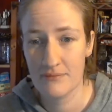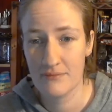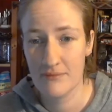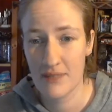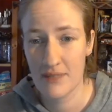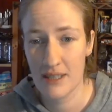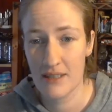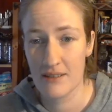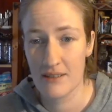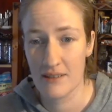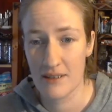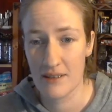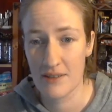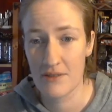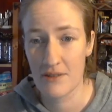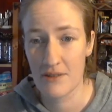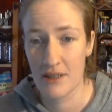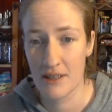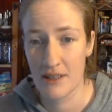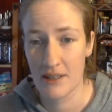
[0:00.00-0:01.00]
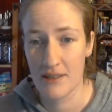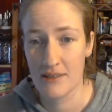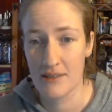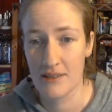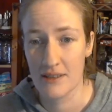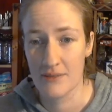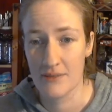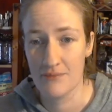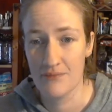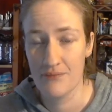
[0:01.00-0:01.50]
Yeah, that's right, I
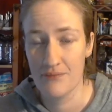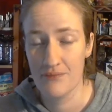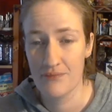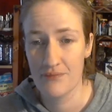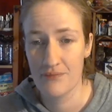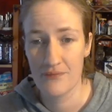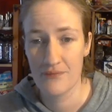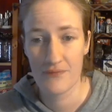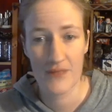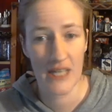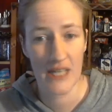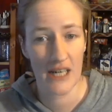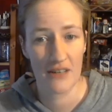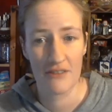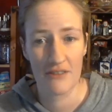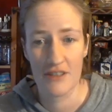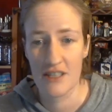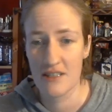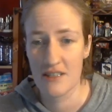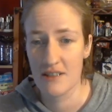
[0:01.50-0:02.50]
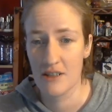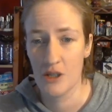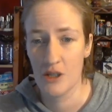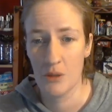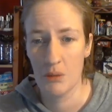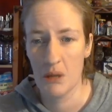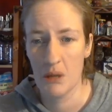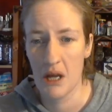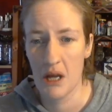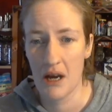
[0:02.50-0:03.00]
did. Every single
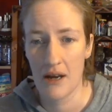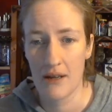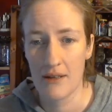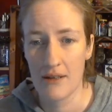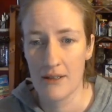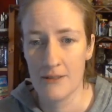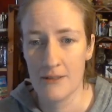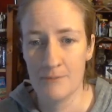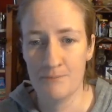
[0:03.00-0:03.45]
block.